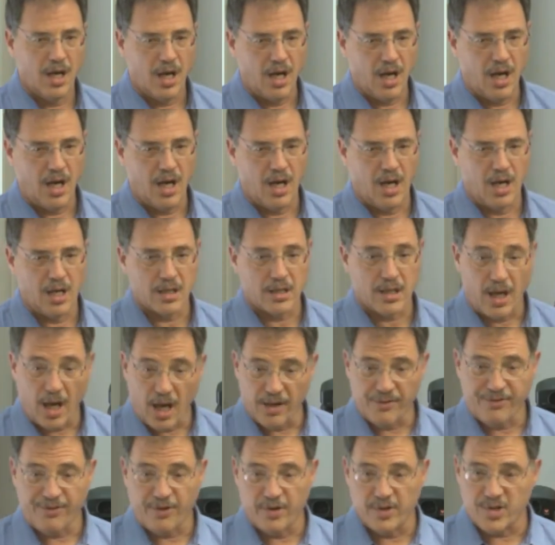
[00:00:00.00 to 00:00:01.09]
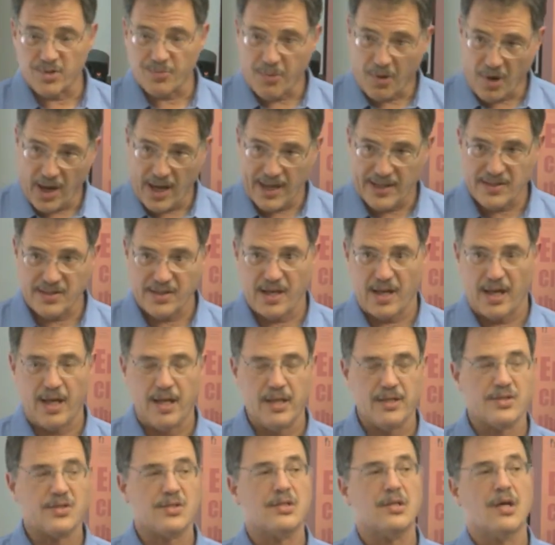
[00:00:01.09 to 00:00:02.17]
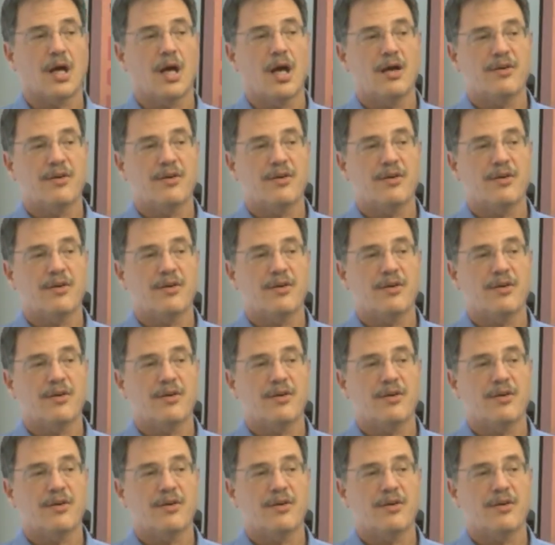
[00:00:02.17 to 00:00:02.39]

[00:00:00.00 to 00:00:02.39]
uh, conference process